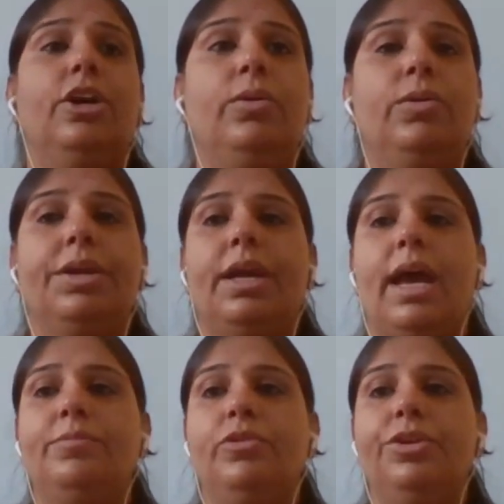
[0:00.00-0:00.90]
Okay,
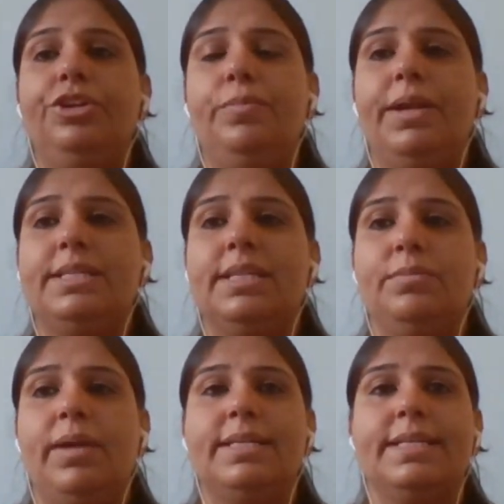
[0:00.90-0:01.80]
I'm going to
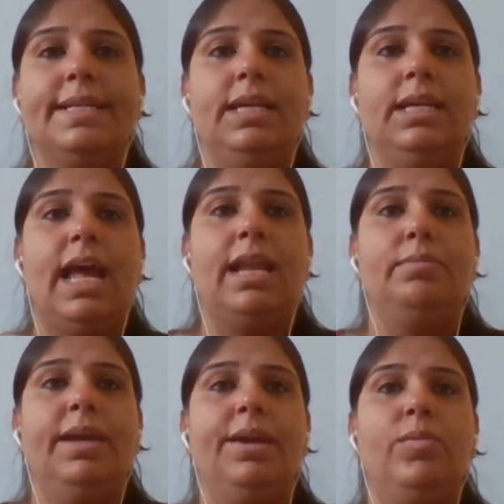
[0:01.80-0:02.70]
present my screen.
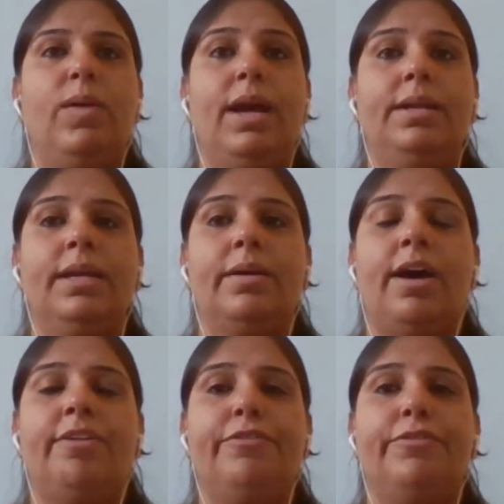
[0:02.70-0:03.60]
I'll make one
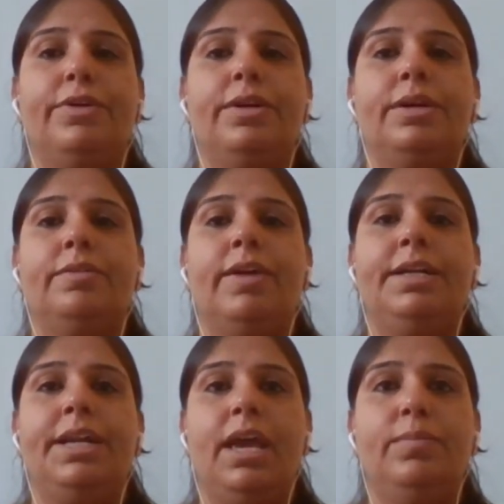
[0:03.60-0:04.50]
graph, uh,
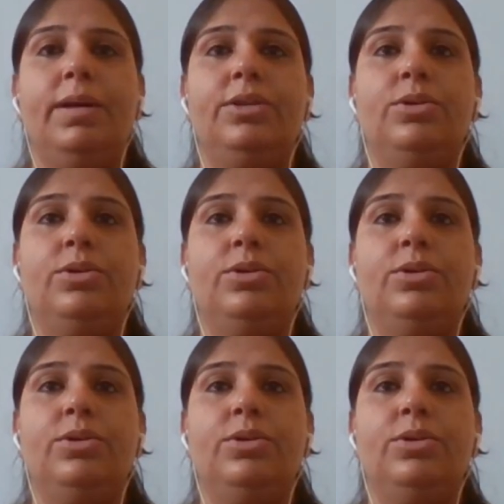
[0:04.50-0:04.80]
one table.